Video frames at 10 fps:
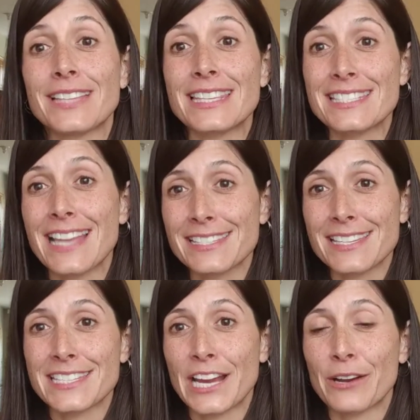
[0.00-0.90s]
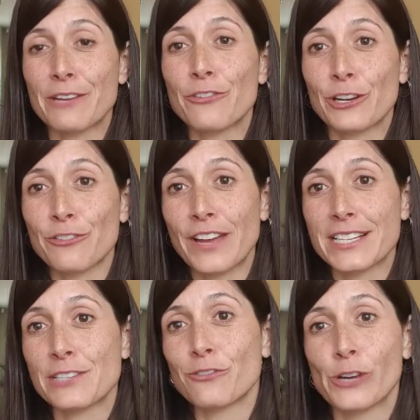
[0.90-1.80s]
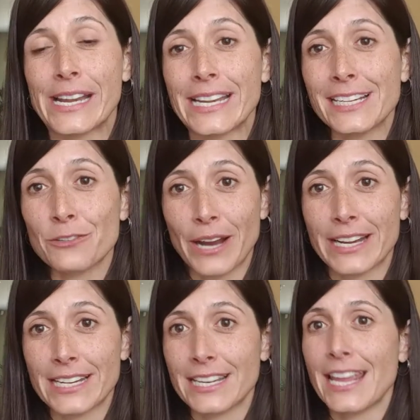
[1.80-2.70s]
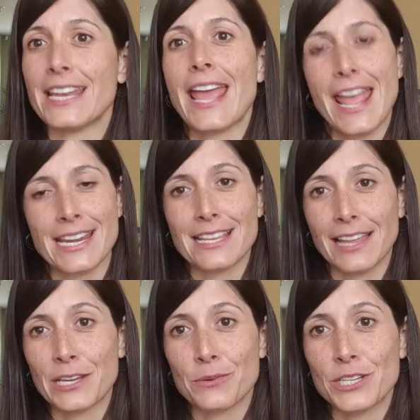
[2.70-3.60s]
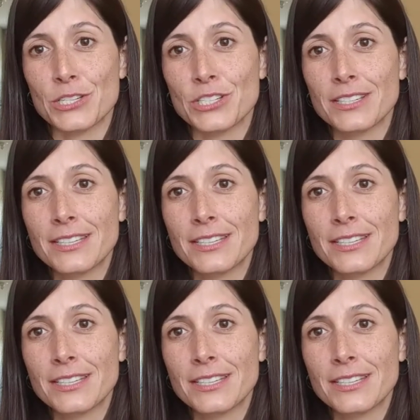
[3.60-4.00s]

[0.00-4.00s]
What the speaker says: that's necessary for effective reading and writing in any language.